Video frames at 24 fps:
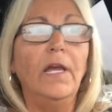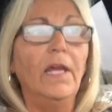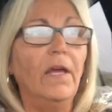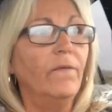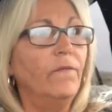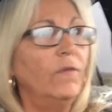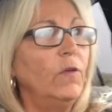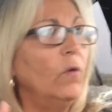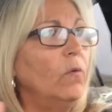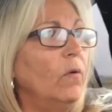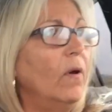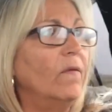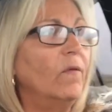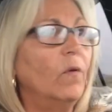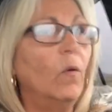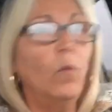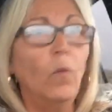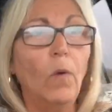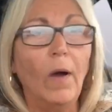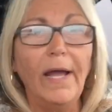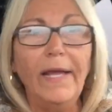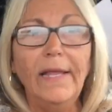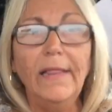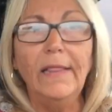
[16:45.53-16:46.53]
If you have a
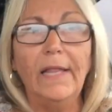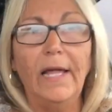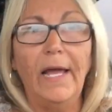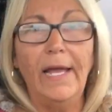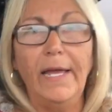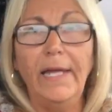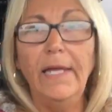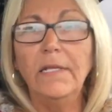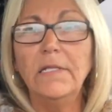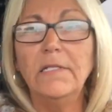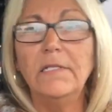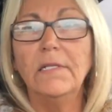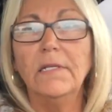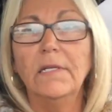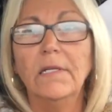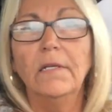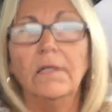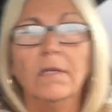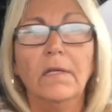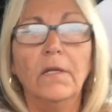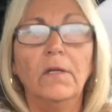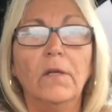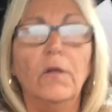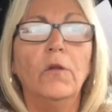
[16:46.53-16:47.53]
white light,
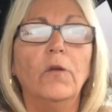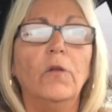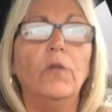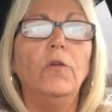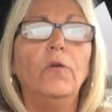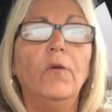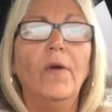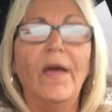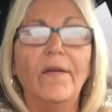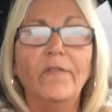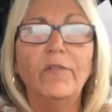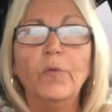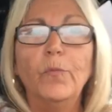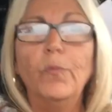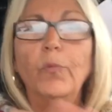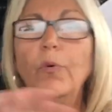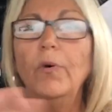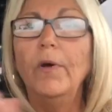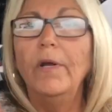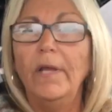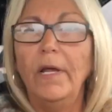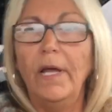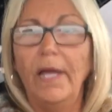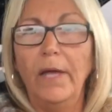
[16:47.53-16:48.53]
you have to
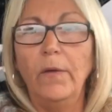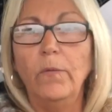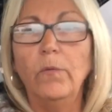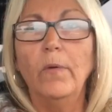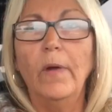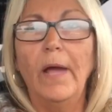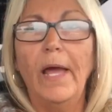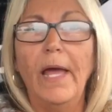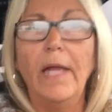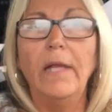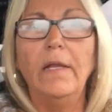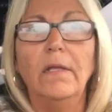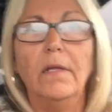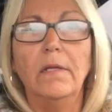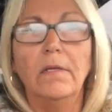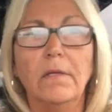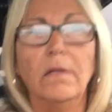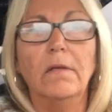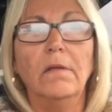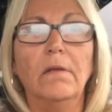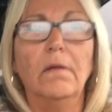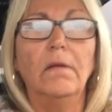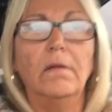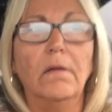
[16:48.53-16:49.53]
put a red
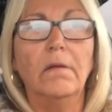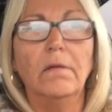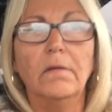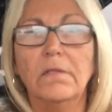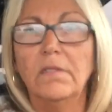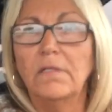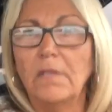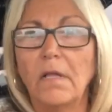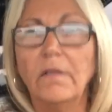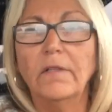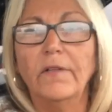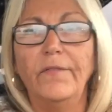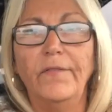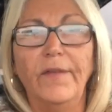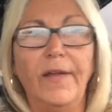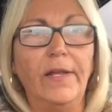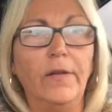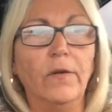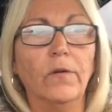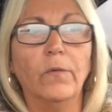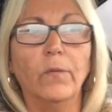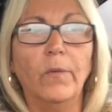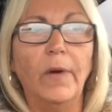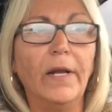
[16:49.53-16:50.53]

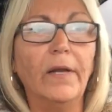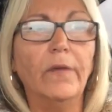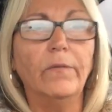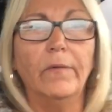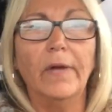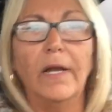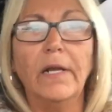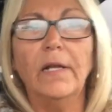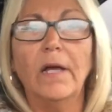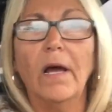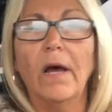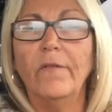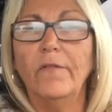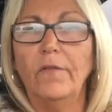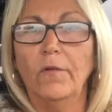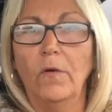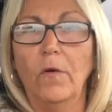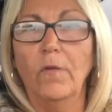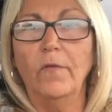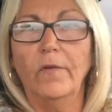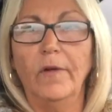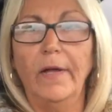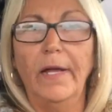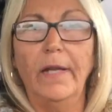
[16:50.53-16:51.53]
cellophane or red cover
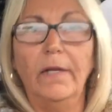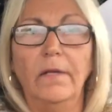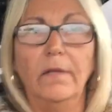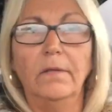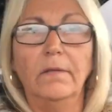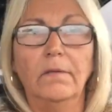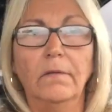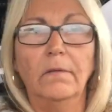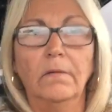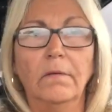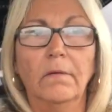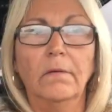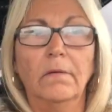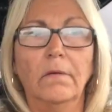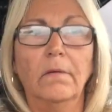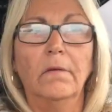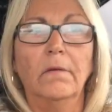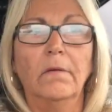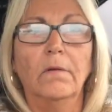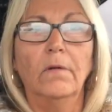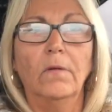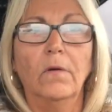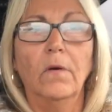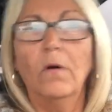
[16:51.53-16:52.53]
over it,
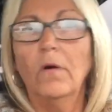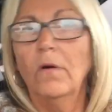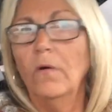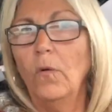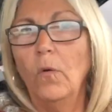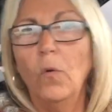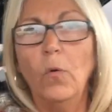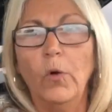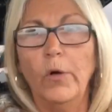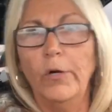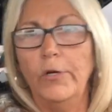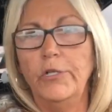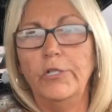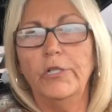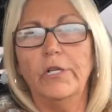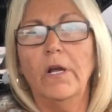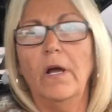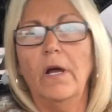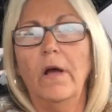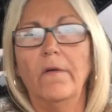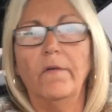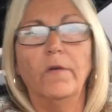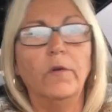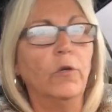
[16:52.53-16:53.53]
or orange
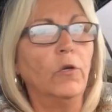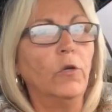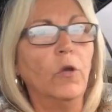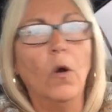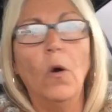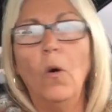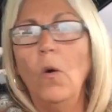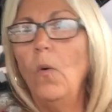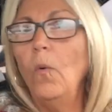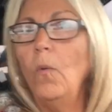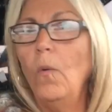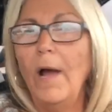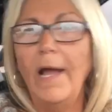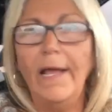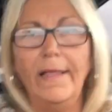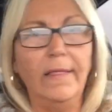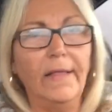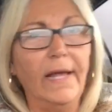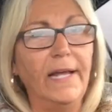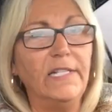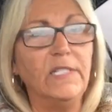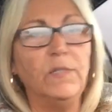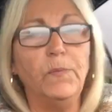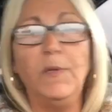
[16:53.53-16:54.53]
cover. No white
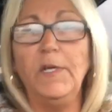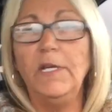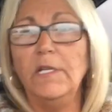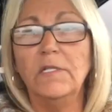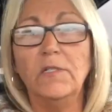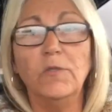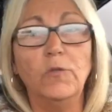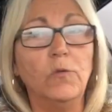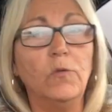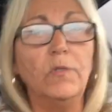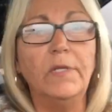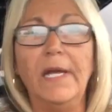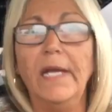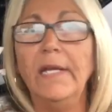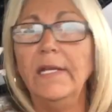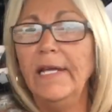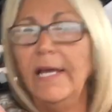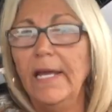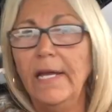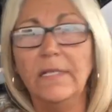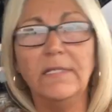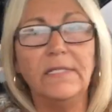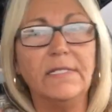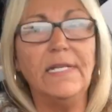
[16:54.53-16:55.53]
lights, because Susanne
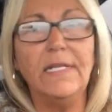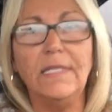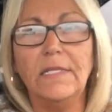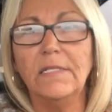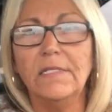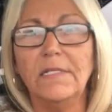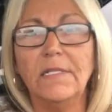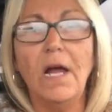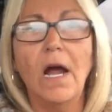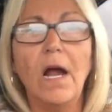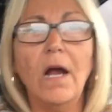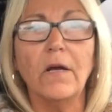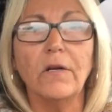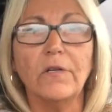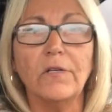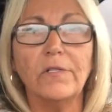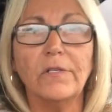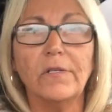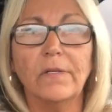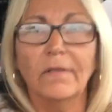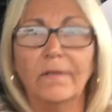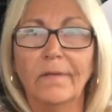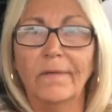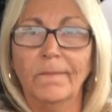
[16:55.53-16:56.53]
can't see the
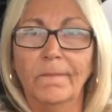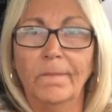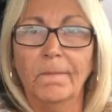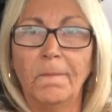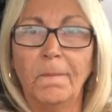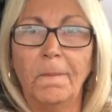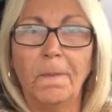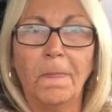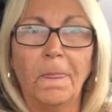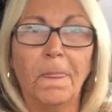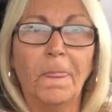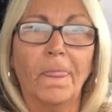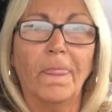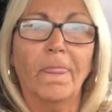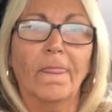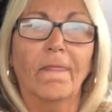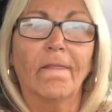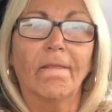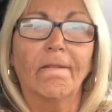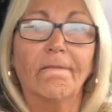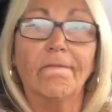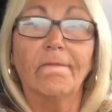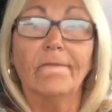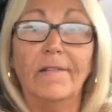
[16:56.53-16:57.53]
stars.
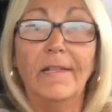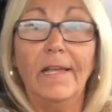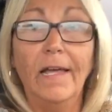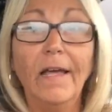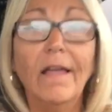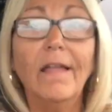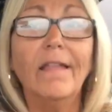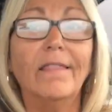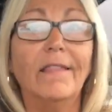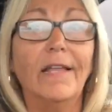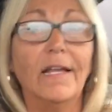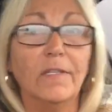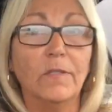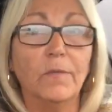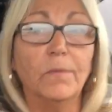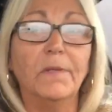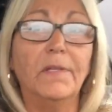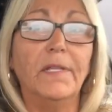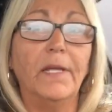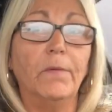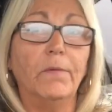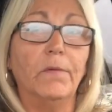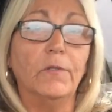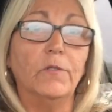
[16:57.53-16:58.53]
Yeah, that's
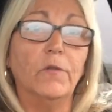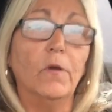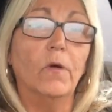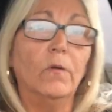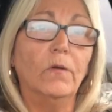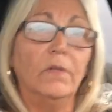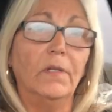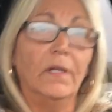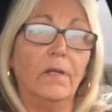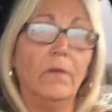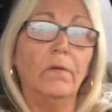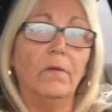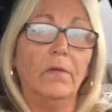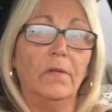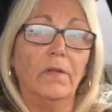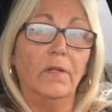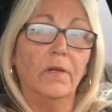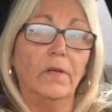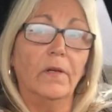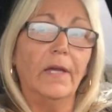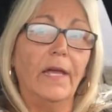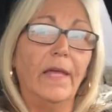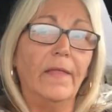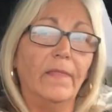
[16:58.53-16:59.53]
what they were told at
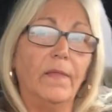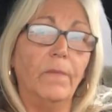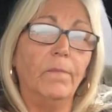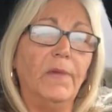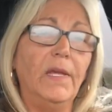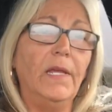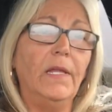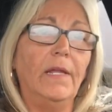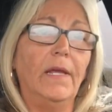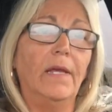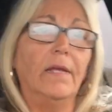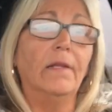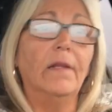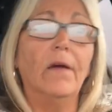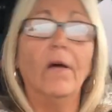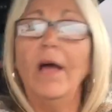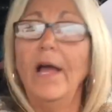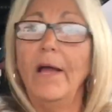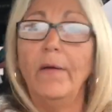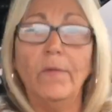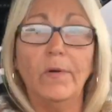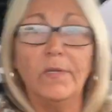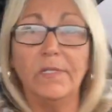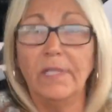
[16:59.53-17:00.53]
the meeting. Now,
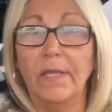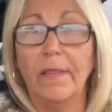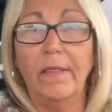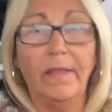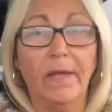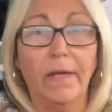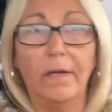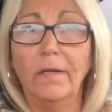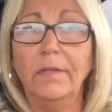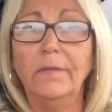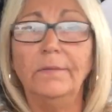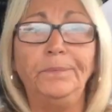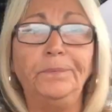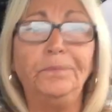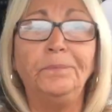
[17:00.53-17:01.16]
I wasn't there.